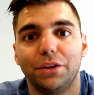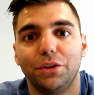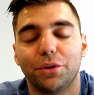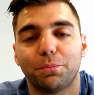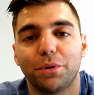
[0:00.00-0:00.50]

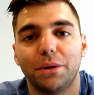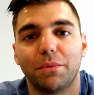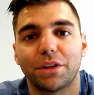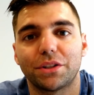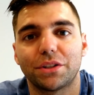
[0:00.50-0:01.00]
You're pretty
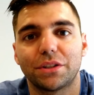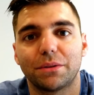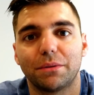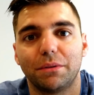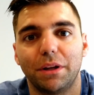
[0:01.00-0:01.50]

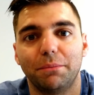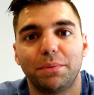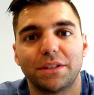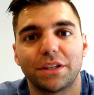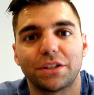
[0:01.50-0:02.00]
much in
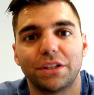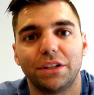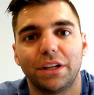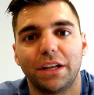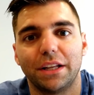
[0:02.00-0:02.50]

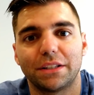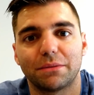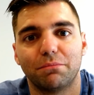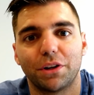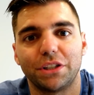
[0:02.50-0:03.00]
position,
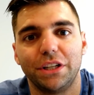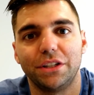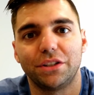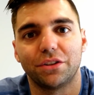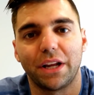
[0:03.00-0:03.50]
it's much
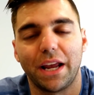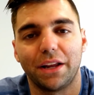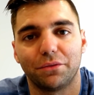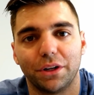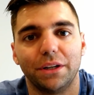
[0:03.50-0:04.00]
easier to
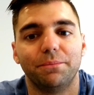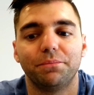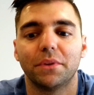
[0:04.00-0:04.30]
hand read.